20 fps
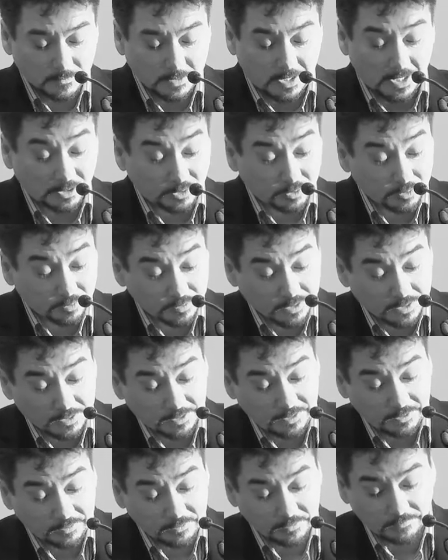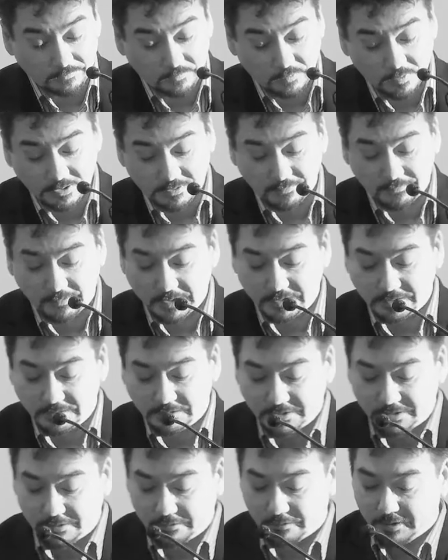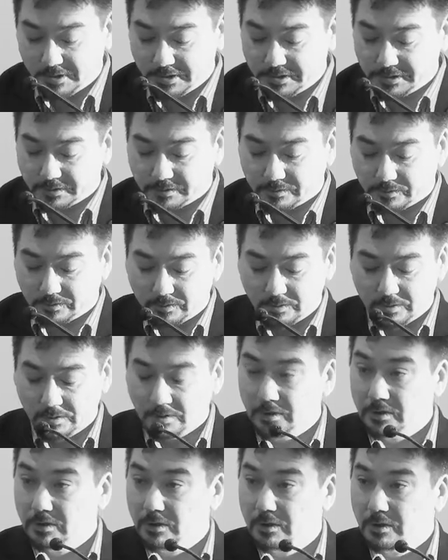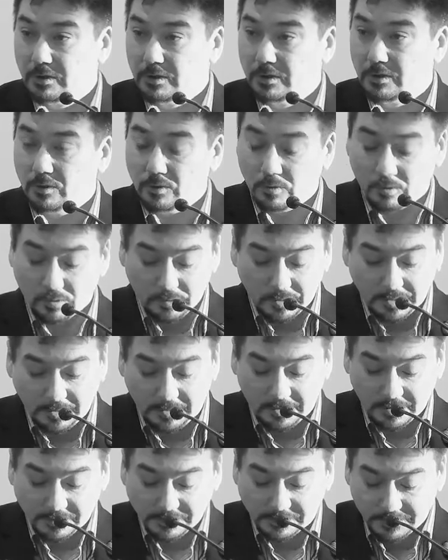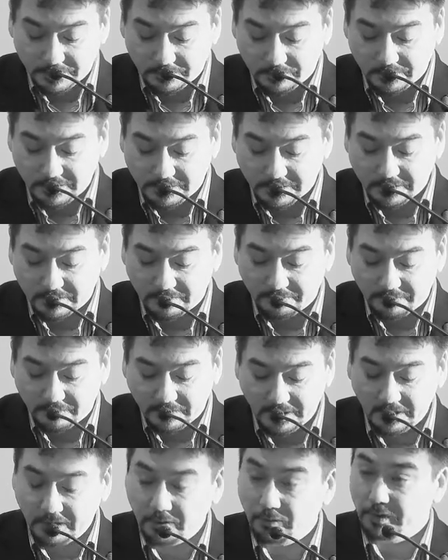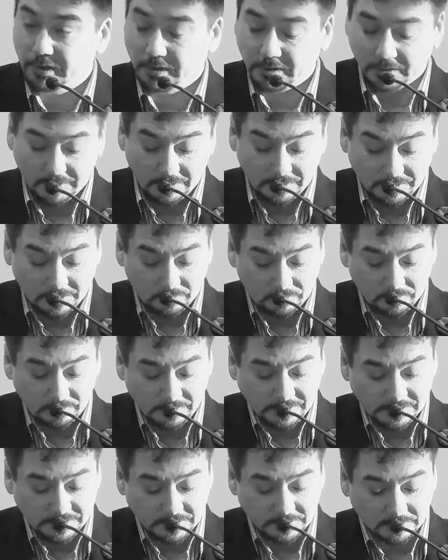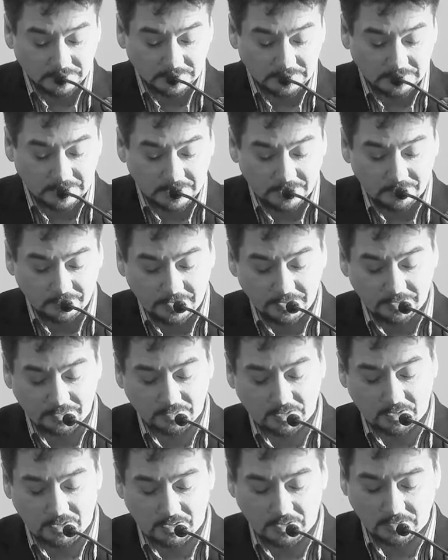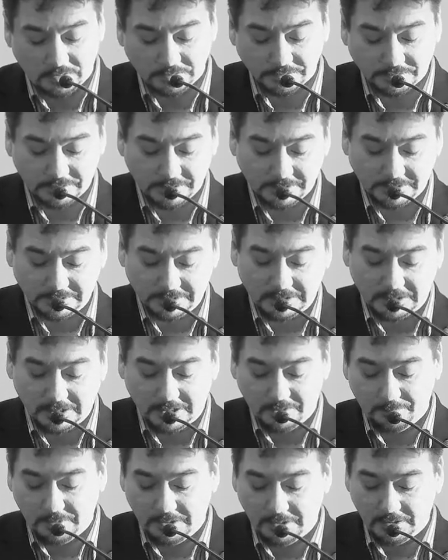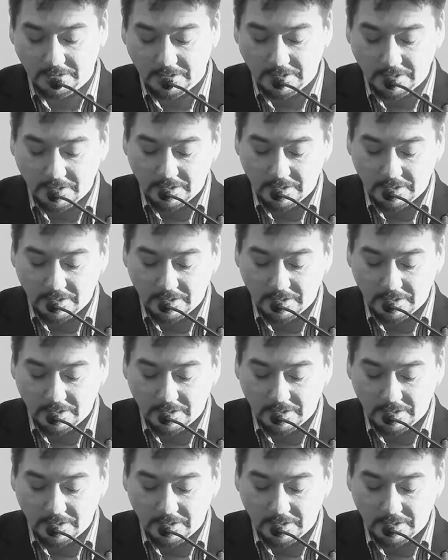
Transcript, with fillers: I do not hear the voice of consideration or any consideration of Inuit in the recent clarion calls exclaiming,